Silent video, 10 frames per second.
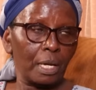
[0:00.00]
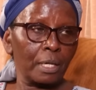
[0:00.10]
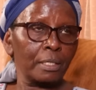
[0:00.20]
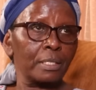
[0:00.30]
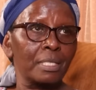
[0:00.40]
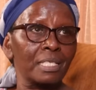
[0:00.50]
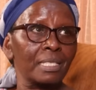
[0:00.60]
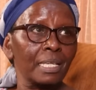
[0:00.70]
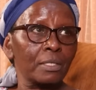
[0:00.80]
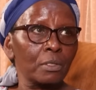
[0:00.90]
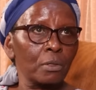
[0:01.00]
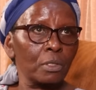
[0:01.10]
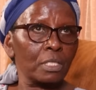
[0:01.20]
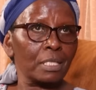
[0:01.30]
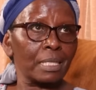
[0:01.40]
And this does
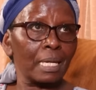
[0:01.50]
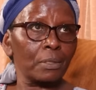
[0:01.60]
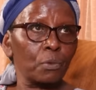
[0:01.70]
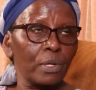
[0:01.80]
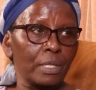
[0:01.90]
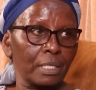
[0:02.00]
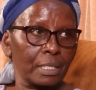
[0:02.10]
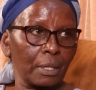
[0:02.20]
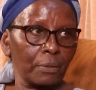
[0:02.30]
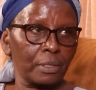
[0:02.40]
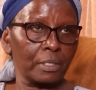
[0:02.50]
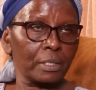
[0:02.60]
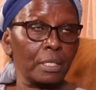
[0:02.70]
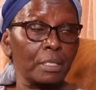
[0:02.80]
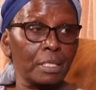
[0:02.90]
not start when the child
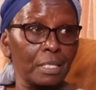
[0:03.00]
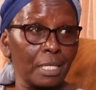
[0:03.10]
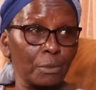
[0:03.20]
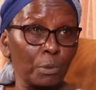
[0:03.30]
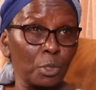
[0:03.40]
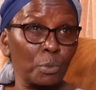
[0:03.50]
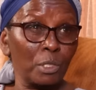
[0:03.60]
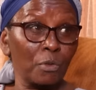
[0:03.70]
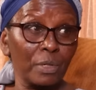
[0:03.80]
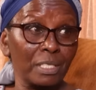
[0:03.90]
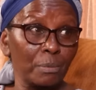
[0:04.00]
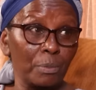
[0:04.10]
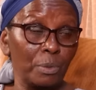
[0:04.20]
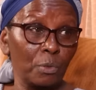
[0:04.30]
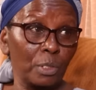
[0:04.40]
is 18 years, because many of us
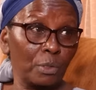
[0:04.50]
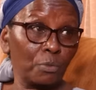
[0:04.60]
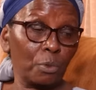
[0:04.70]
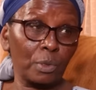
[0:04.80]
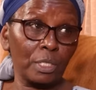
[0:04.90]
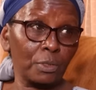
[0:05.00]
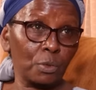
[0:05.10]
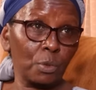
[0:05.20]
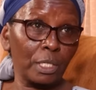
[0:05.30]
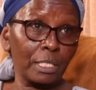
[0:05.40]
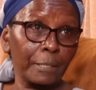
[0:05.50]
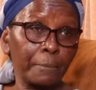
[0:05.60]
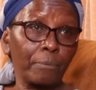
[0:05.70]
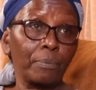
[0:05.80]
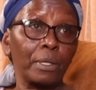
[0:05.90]
maybe wait for when it's too late,
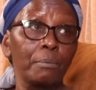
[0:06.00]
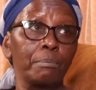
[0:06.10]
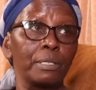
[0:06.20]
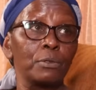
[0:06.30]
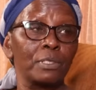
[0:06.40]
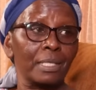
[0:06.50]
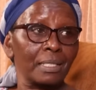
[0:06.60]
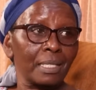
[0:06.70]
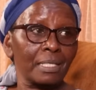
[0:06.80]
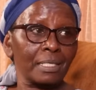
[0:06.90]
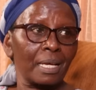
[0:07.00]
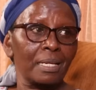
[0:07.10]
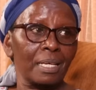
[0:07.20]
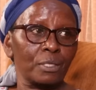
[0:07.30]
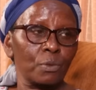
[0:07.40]
but you start as
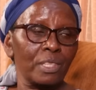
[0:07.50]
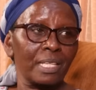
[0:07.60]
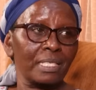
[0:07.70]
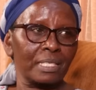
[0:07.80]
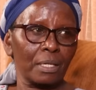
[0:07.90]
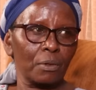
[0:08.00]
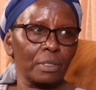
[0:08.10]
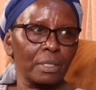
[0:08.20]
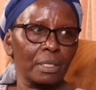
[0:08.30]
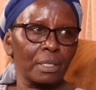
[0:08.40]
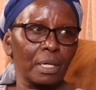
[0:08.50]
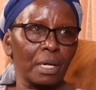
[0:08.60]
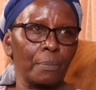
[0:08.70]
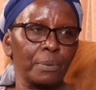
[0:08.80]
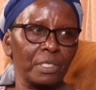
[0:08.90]
early as when that child
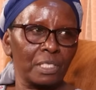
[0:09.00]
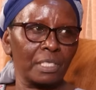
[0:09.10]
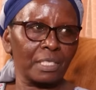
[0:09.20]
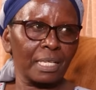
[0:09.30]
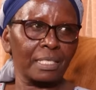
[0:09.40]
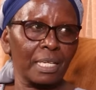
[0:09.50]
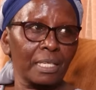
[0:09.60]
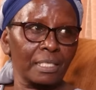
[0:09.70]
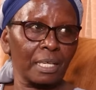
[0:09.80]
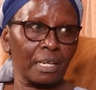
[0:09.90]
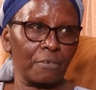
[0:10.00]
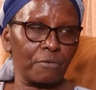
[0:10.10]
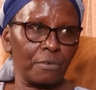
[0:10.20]
appreciates that there is a life.